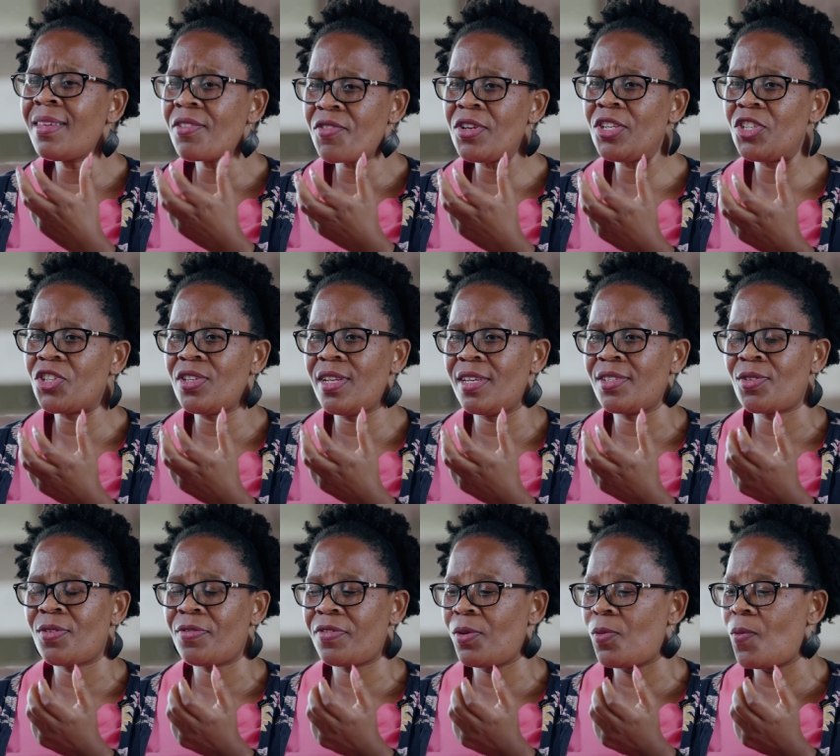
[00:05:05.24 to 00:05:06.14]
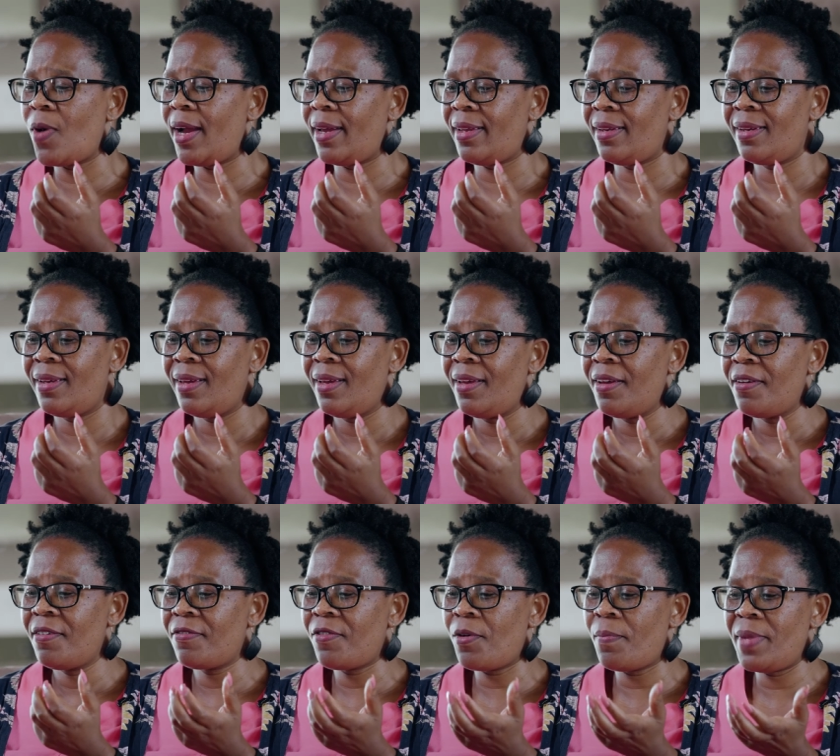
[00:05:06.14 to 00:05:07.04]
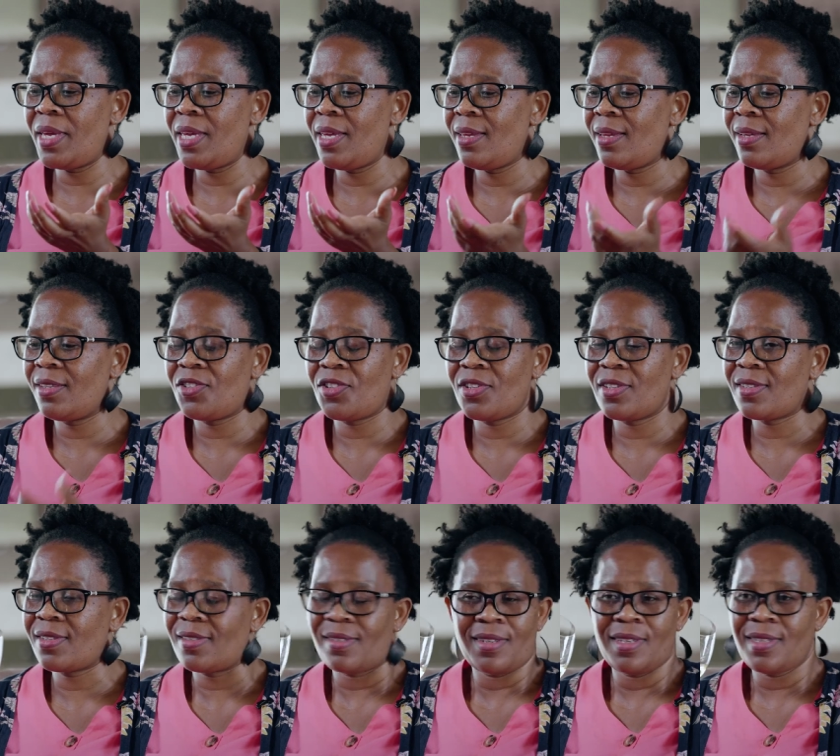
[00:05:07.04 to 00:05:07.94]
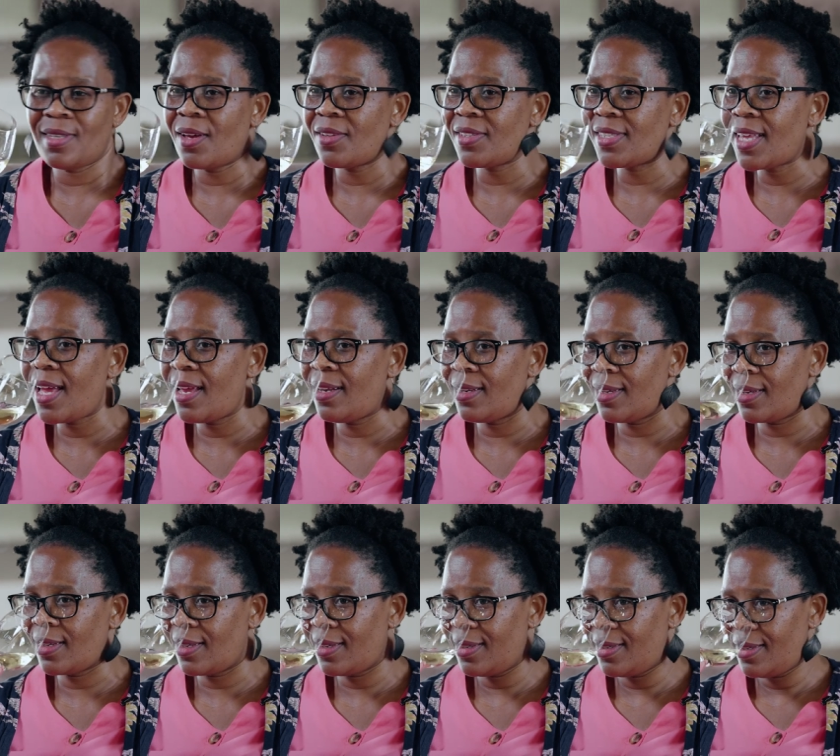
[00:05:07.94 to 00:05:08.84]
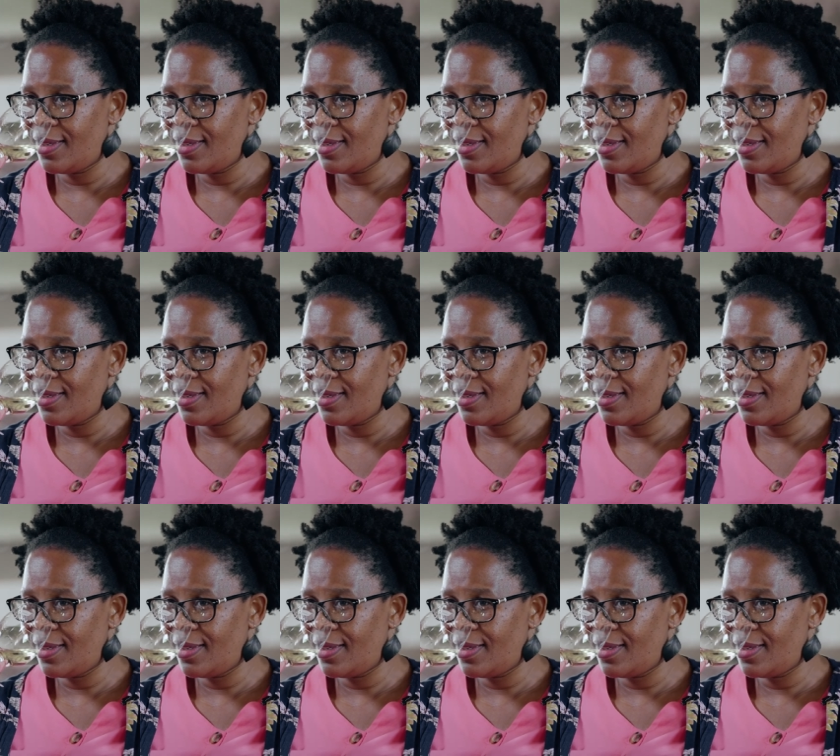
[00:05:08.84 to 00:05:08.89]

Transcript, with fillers: The richness of the wine for me is just it's outstanding.